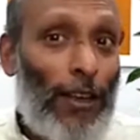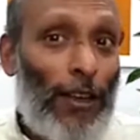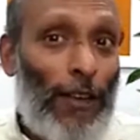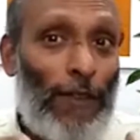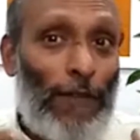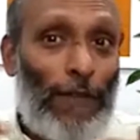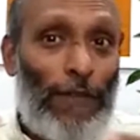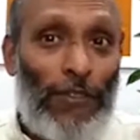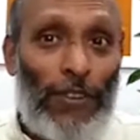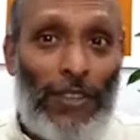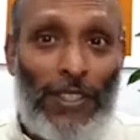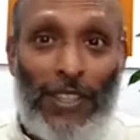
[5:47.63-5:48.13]

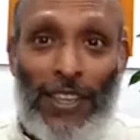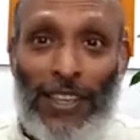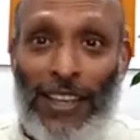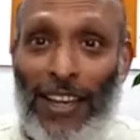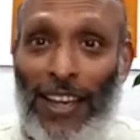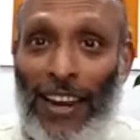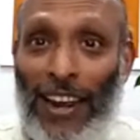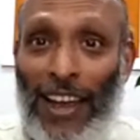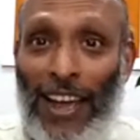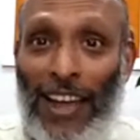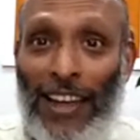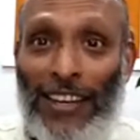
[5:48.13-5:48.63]

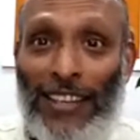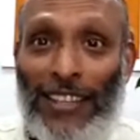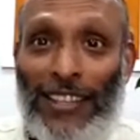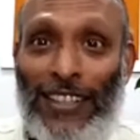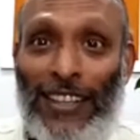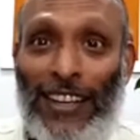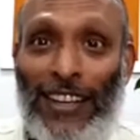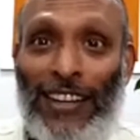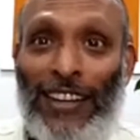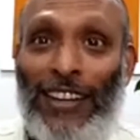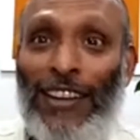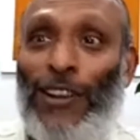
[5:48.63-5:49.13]
physical
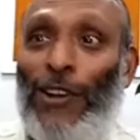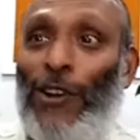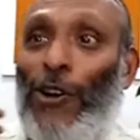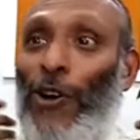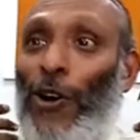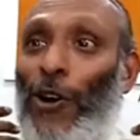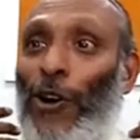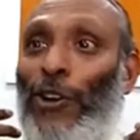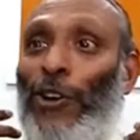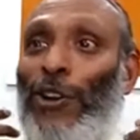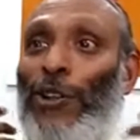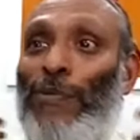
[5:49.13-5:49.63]
action
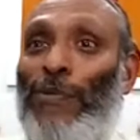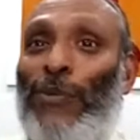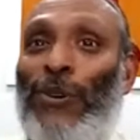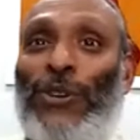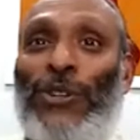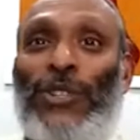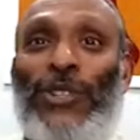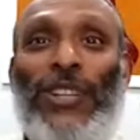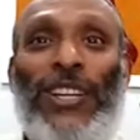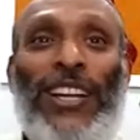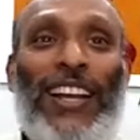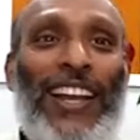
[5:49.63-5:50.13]
or
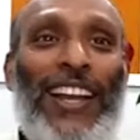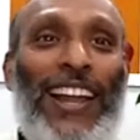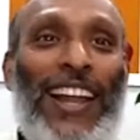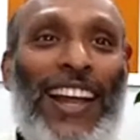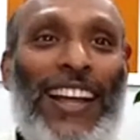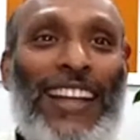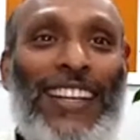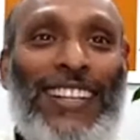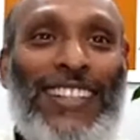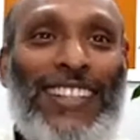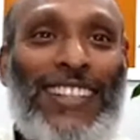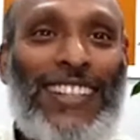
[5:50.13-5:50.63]
emotional
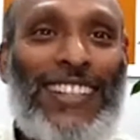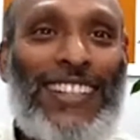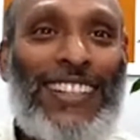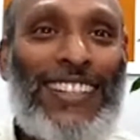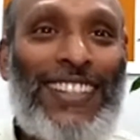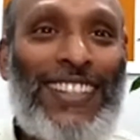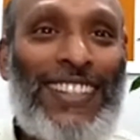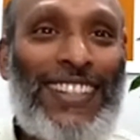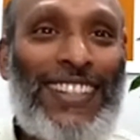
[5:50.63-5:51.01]
action.